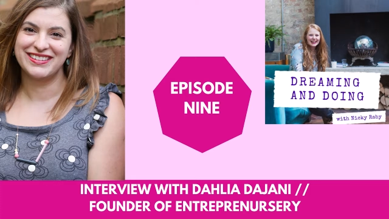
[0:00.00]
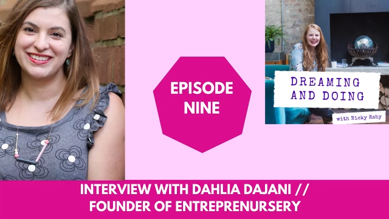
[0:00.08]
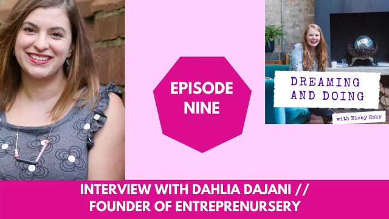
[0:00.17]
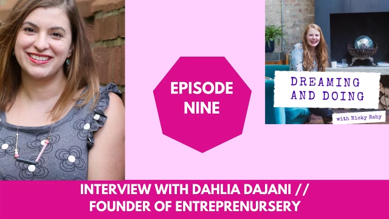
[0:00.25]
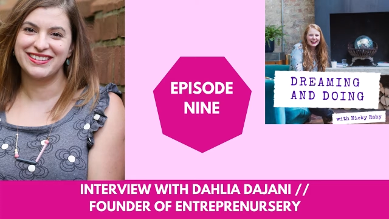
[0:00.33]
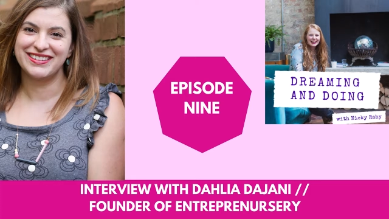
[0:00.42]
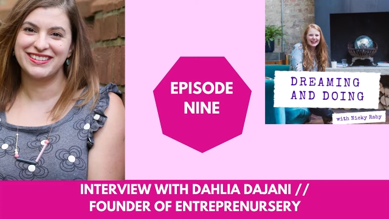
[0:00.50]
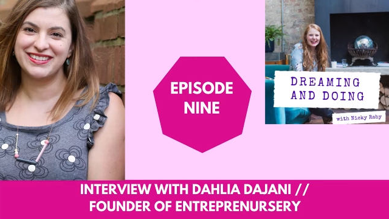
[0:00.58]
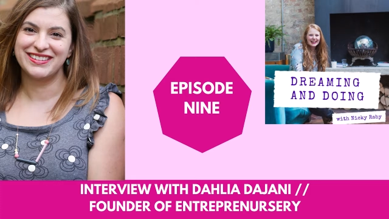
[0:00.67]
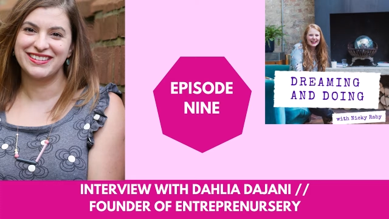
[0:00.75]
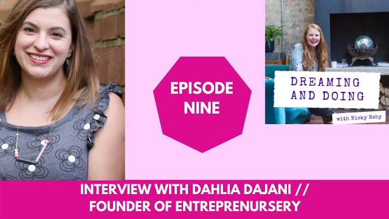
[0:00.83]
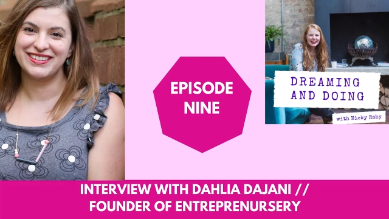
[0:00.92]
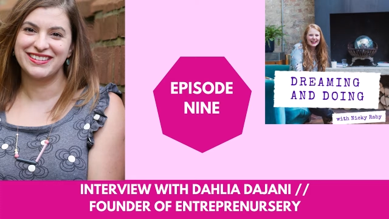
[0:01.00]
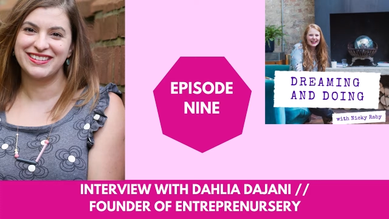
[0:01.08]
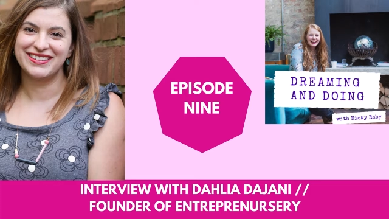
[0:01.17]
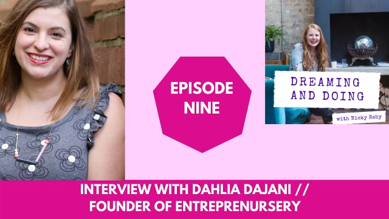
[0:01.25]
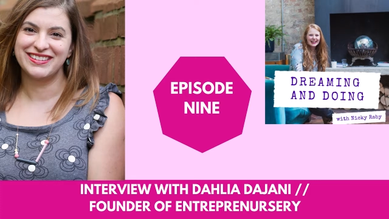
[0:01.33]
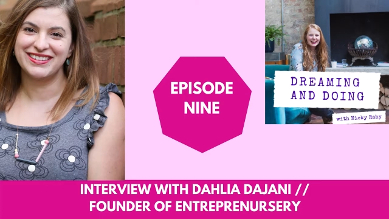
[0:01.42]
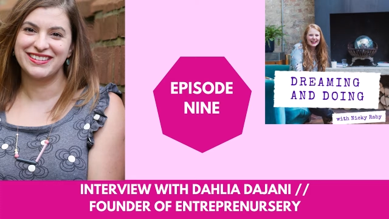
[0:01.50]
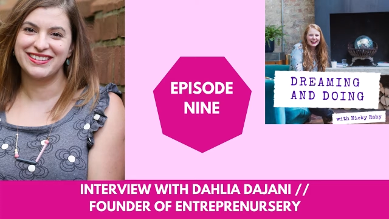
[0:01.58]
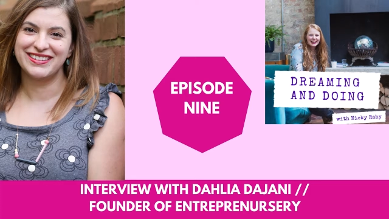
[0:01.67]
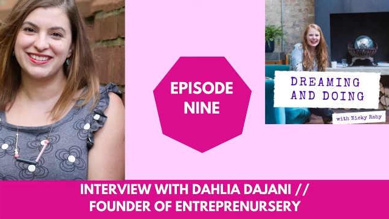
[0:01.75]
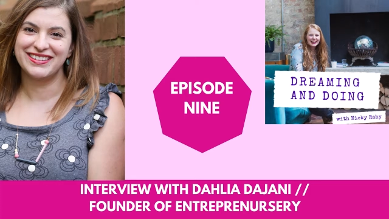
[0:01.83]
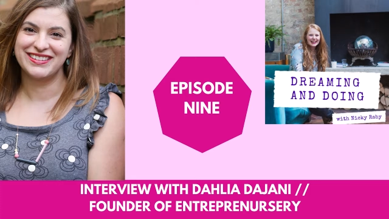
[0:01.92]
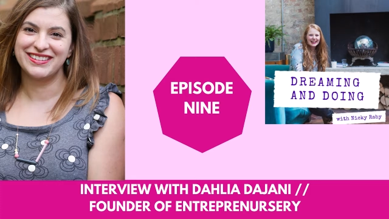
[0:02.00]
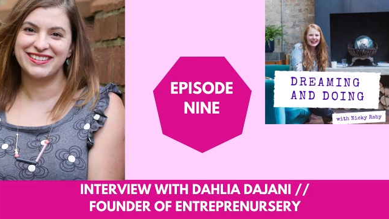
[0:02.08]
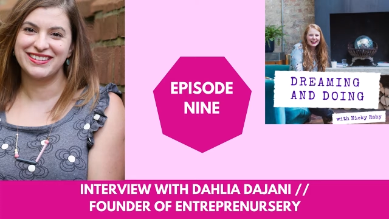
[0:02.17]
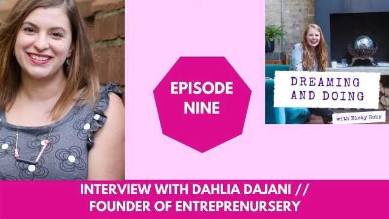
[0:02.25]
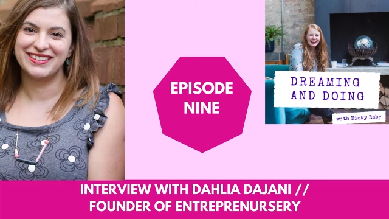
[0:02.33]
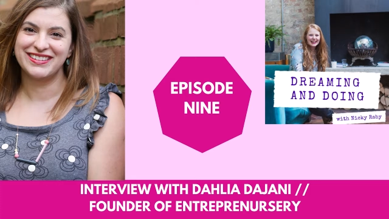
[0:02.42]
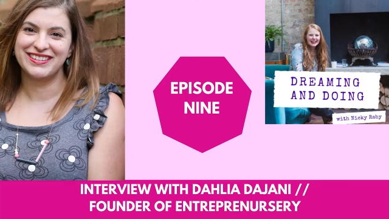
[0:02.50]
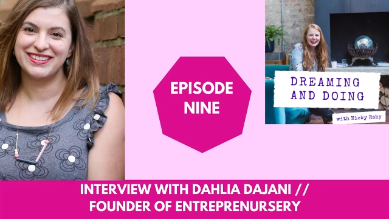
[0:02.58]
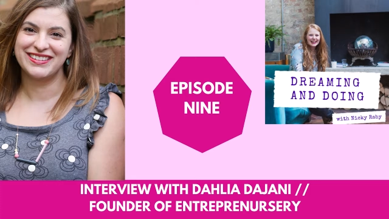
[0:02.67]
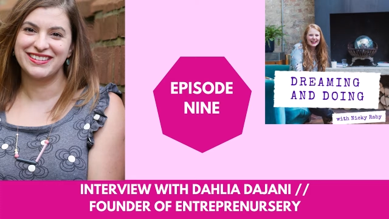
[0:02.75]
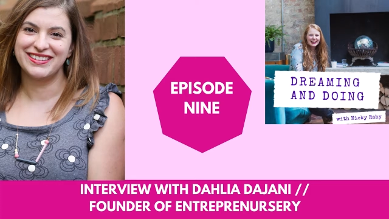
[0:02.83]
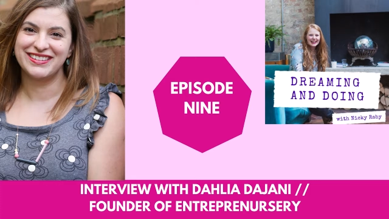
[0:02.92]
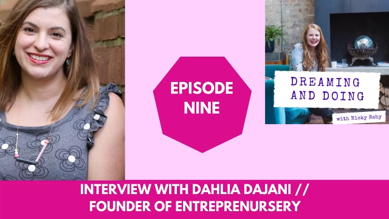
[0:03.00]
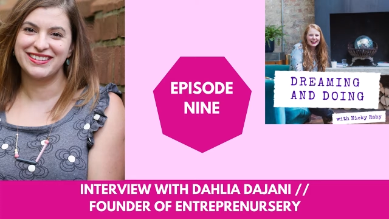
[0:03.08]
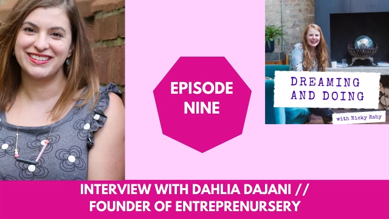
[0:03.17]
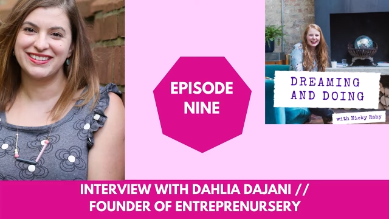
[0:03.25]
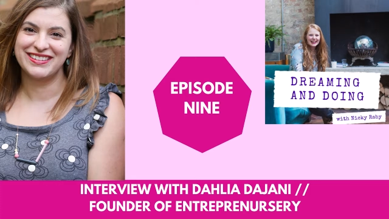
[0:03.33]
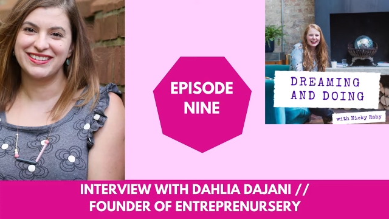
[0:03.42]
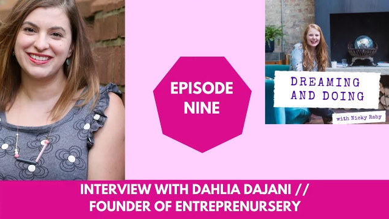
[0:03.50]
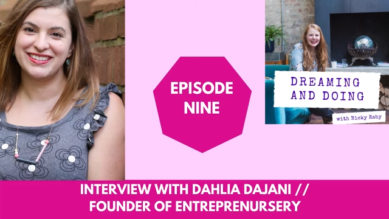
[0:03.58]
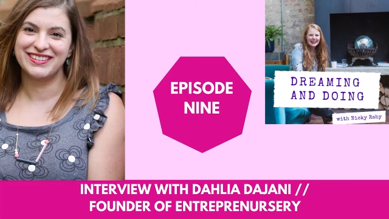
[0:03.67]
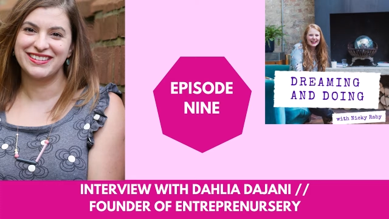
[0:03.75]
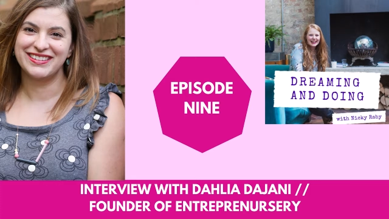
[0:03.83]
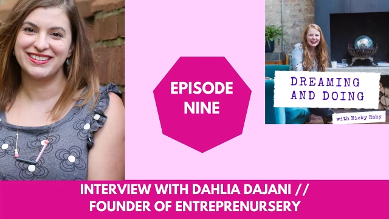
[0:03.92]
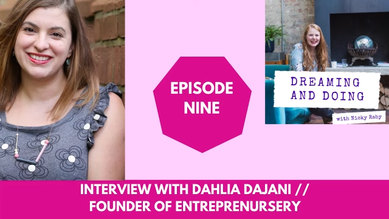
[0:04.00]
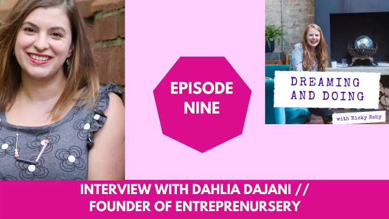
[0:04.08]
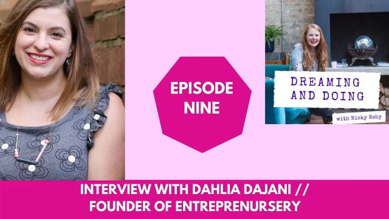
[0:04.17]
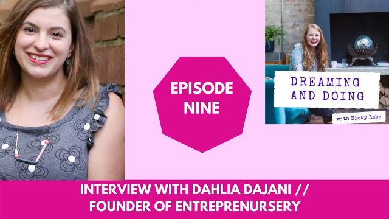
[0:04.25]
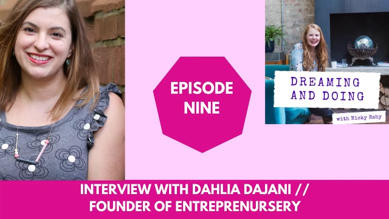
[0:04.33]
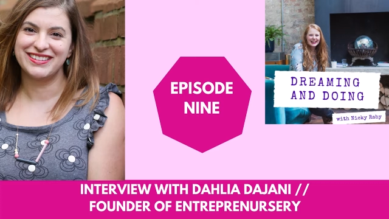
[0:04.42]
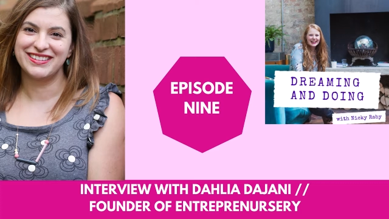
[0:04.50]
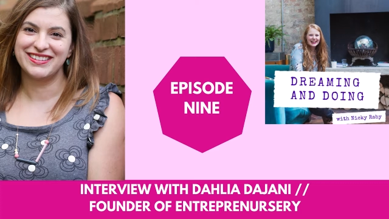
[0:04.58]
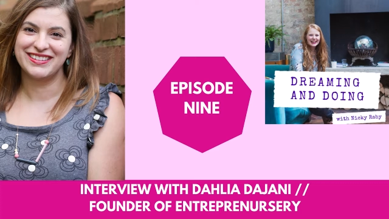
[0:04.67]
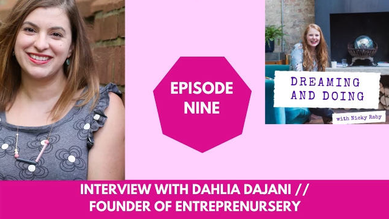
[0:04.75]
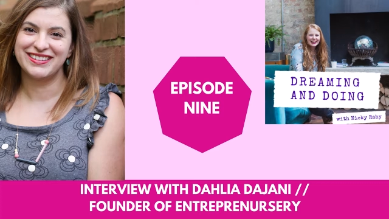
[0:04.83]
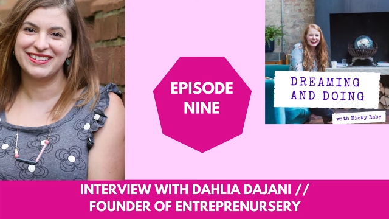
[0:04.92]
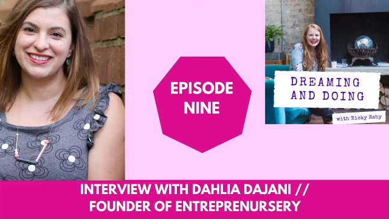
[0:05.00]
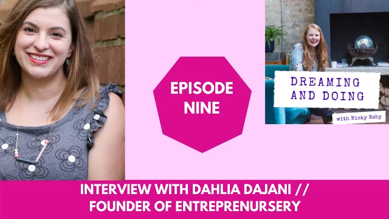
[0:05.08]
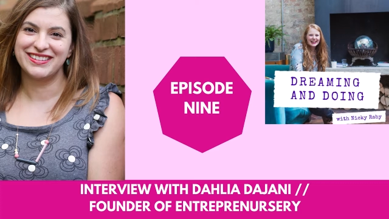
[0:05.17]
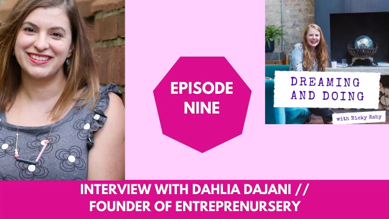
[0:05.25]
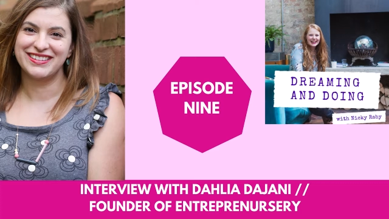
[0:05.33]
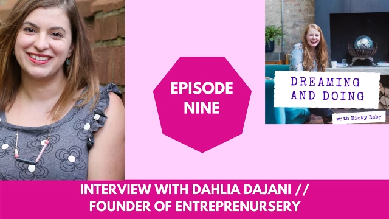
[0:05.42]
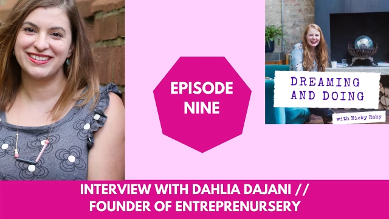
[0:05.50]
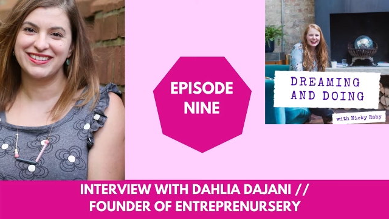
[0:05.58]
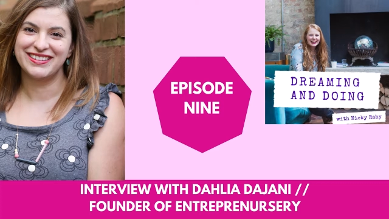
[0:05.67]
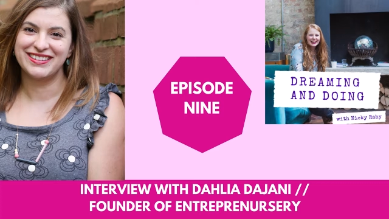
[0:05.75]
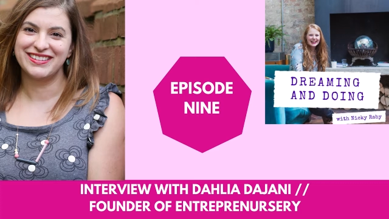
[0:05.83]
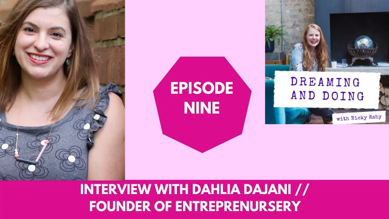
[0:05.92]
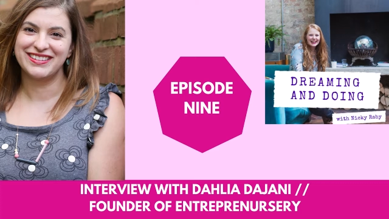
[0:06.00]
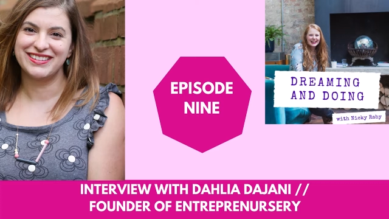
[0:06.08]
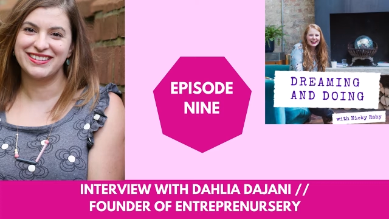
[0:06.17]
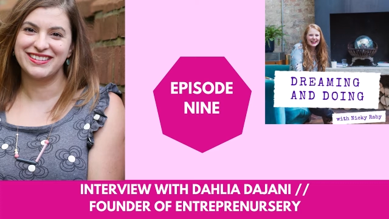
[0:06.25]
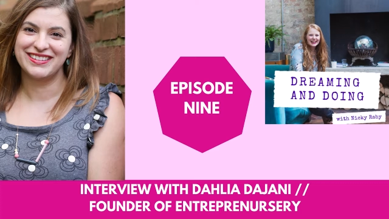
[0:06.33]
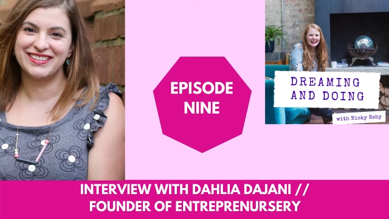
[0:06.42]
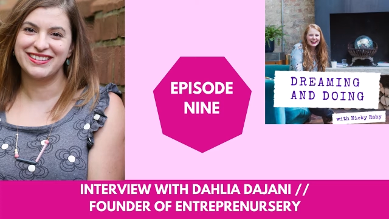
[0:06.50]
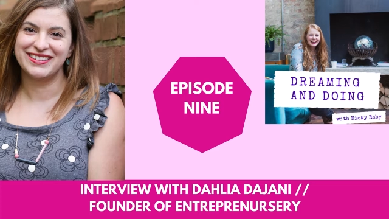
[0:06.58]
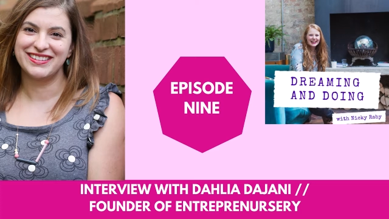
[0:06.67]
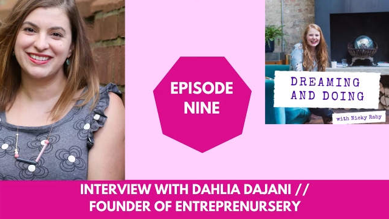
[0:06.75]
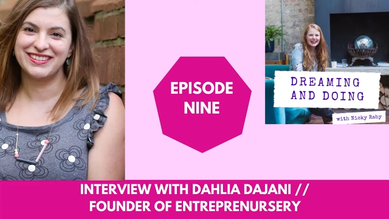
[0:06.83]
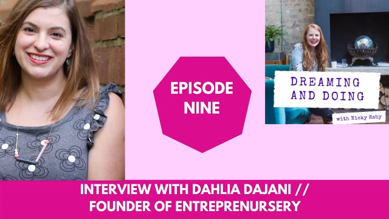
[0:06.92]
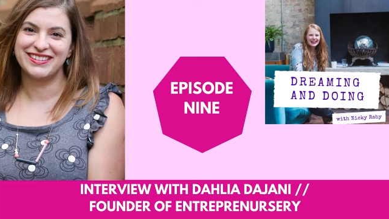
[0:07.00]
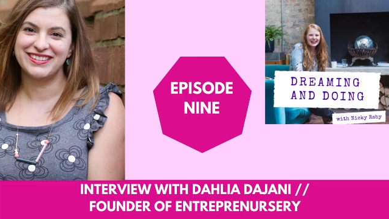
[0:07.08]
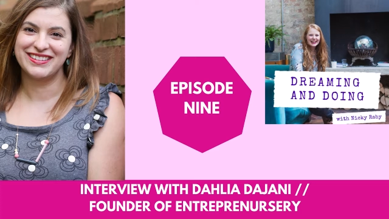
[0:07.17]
[no speech]